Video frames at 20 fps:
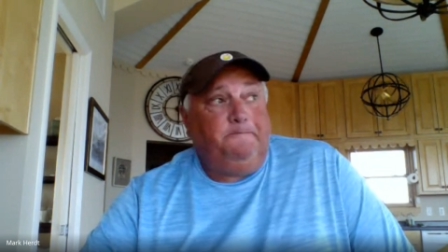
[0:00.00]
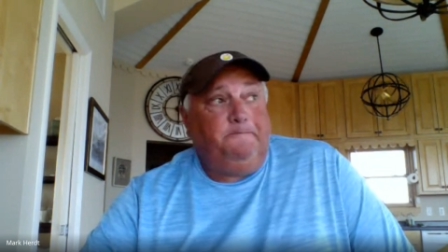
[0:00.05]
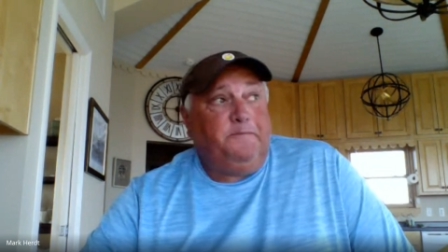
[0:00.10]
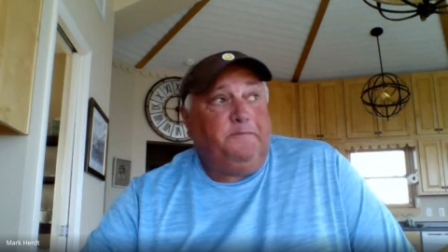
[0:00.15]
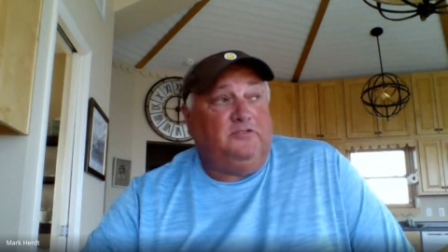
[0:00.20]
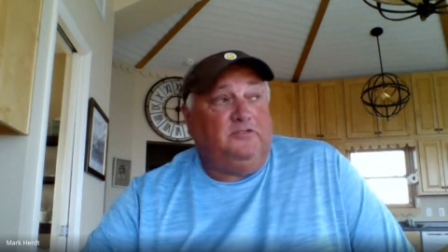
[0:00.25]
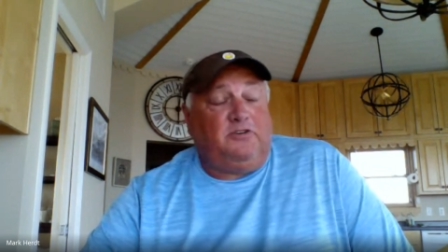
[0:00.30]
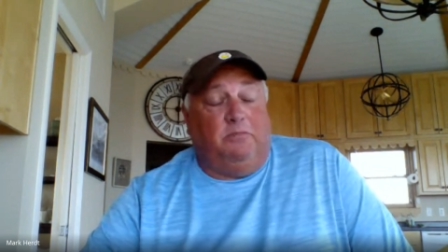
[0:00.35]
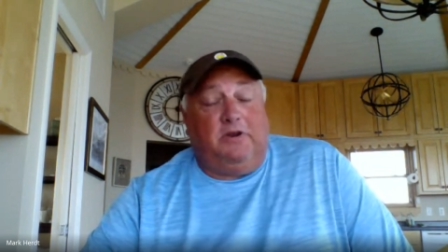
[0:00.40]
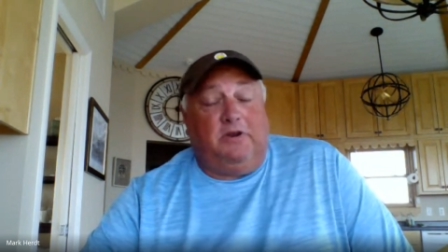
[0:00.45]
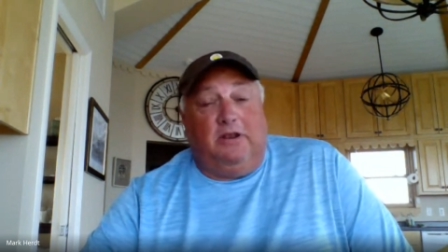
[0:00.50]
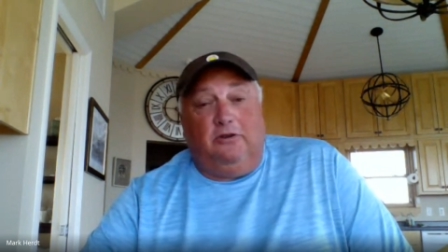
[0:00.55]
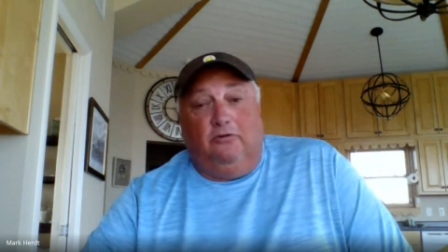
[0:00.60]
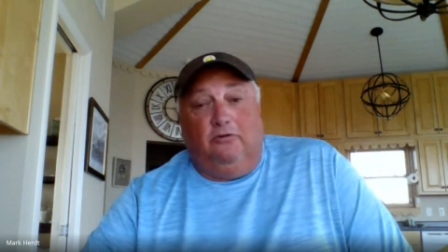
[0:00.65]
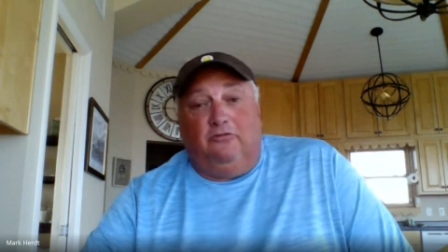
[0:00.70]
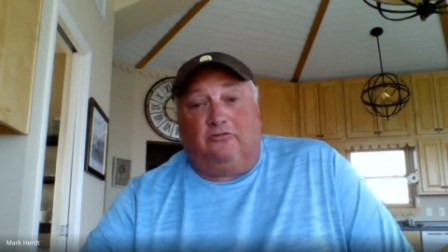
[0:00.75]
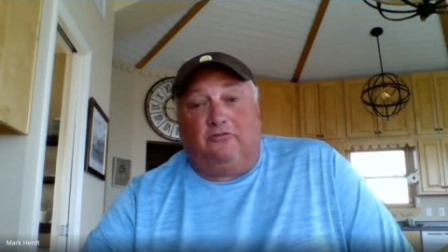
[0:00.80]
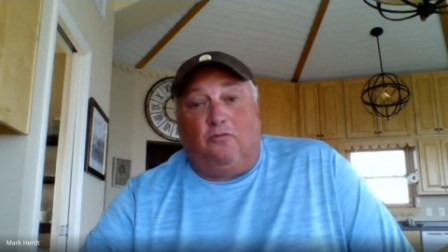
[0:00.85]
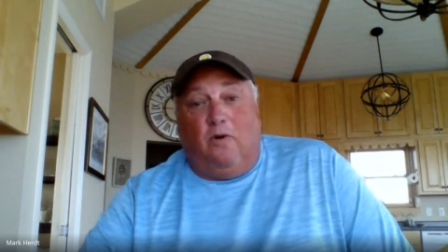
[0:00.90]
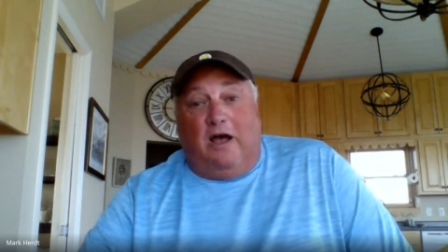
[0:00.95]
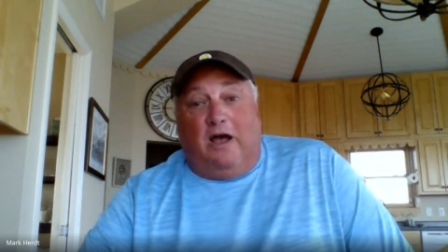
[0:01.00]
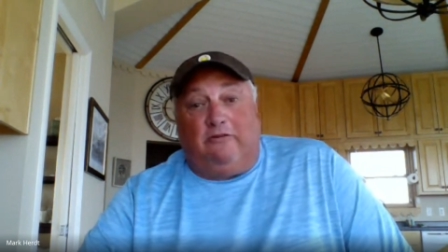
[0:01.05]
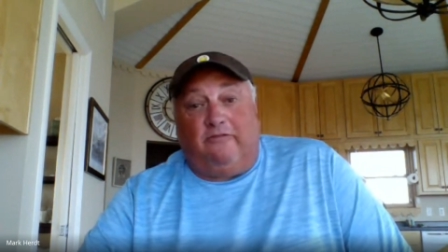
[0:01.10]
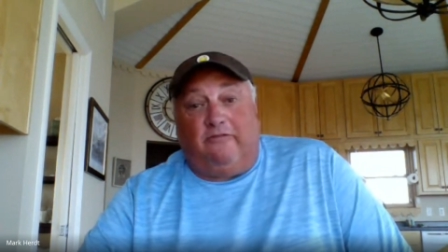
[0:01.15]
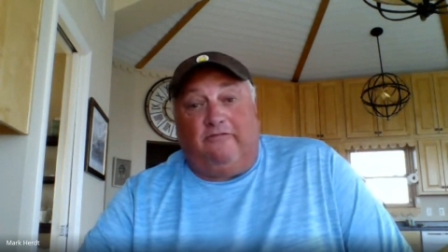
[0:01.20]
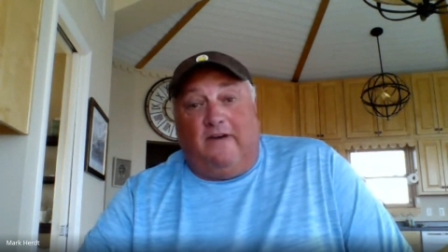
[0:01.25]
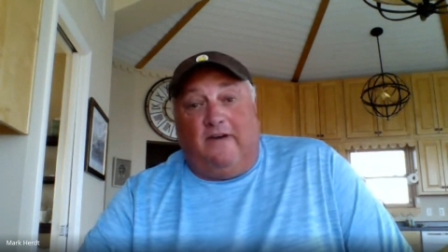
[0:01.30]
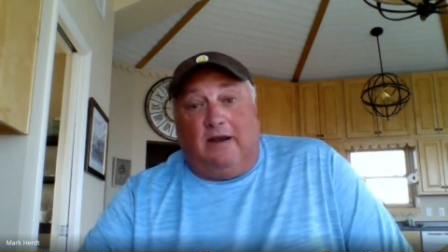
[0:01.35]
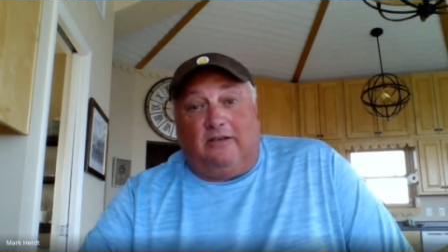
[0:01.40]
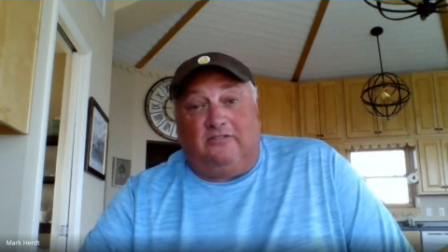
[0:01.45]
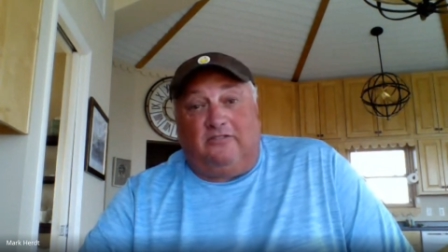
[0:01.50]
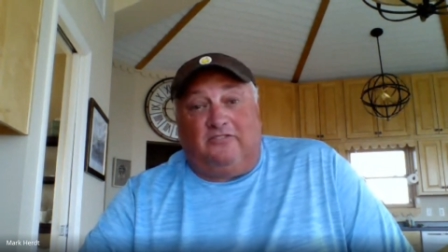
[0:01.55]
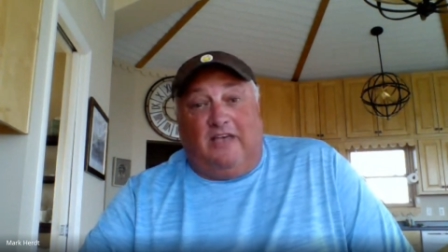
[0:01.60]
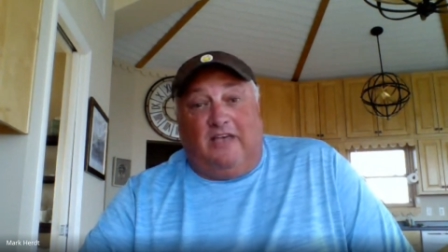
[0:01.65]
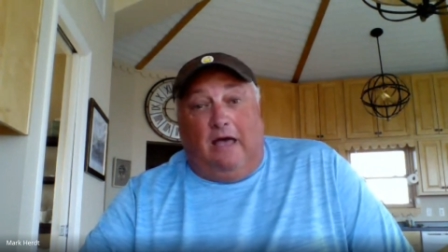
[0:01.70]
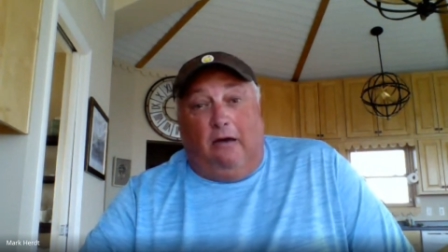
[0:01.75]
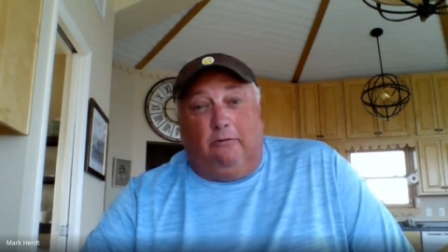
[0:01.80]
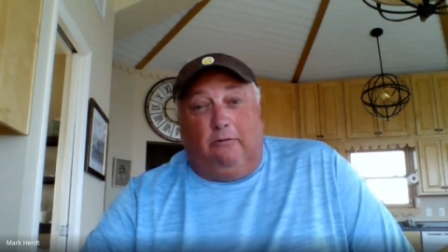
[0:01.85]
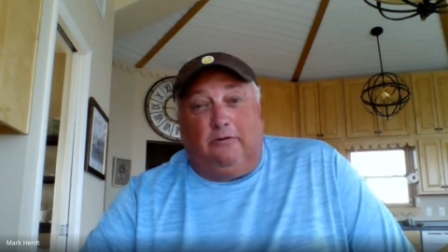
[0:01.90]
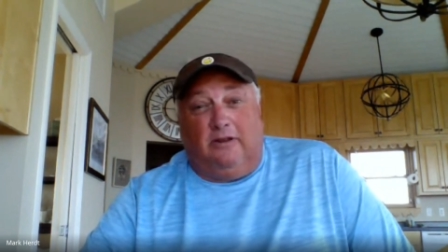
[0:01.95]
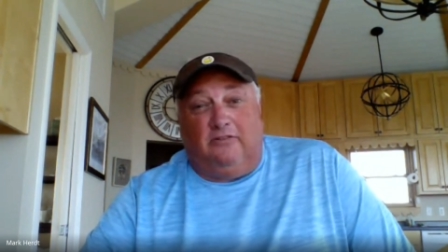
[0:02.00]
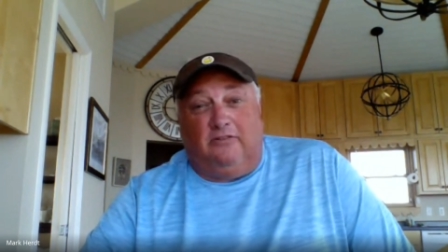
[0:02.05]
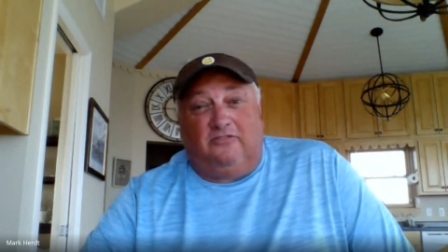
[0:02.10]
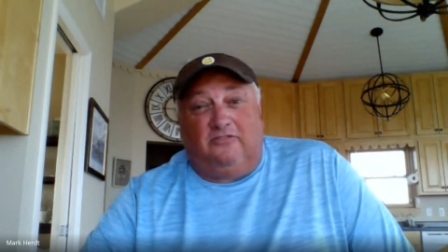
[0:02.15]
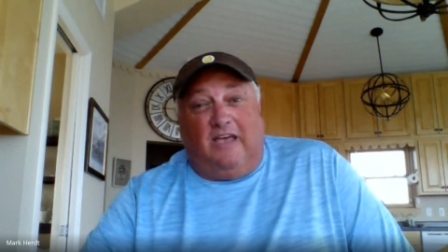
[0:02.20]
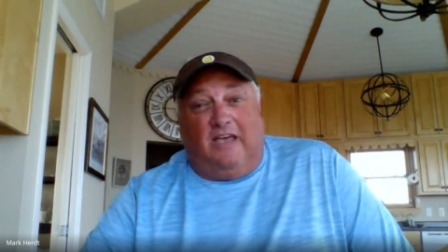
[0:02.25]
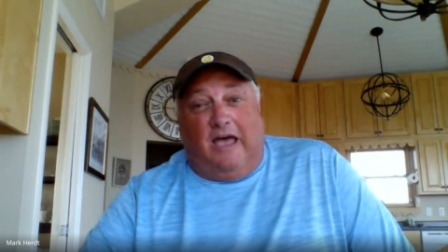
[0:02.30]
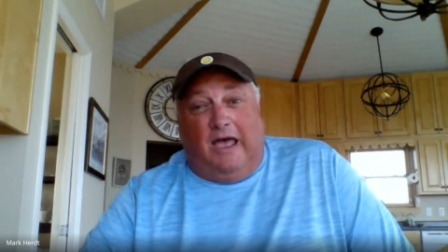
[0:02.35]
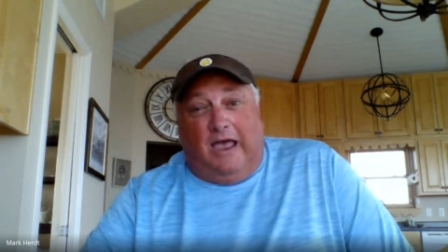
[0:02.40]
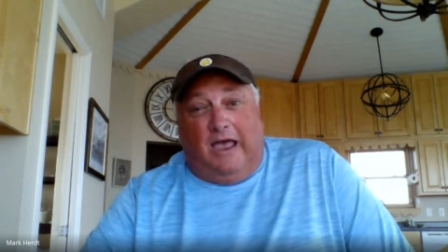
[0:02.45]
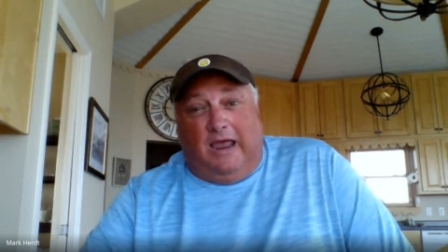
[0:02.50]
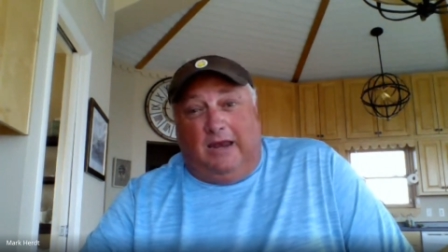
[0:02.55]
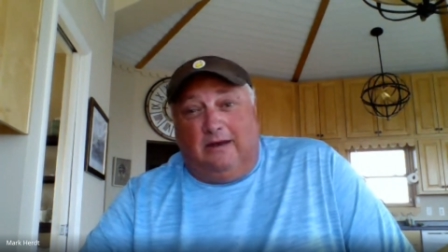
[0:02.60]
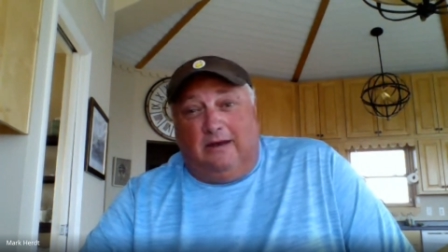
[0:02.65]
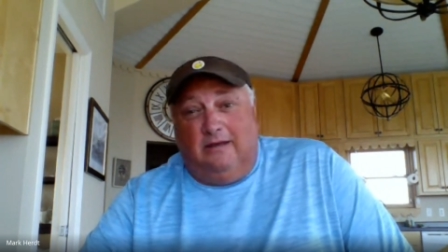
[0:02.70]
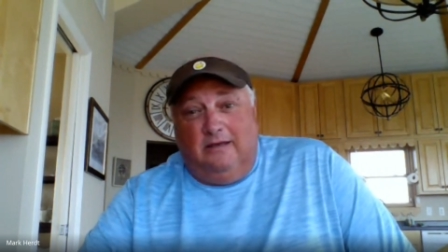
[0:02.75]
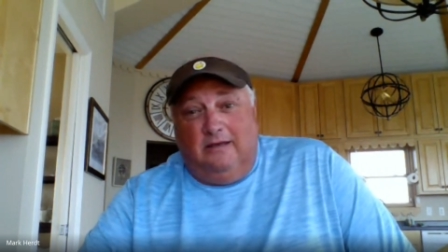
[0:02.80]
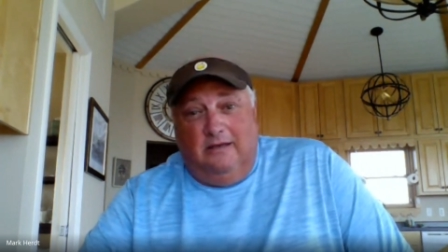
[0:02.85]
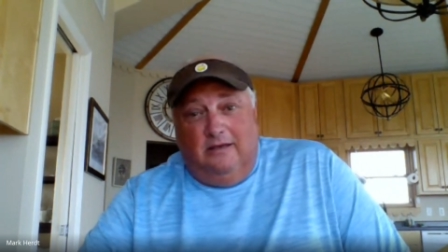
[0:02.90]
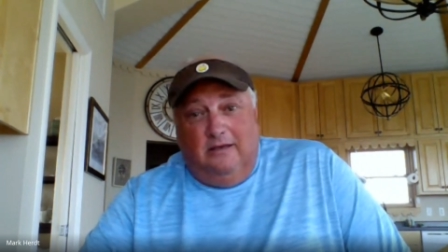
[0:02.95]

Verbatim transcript: somebody had used quadraphonic sound inside.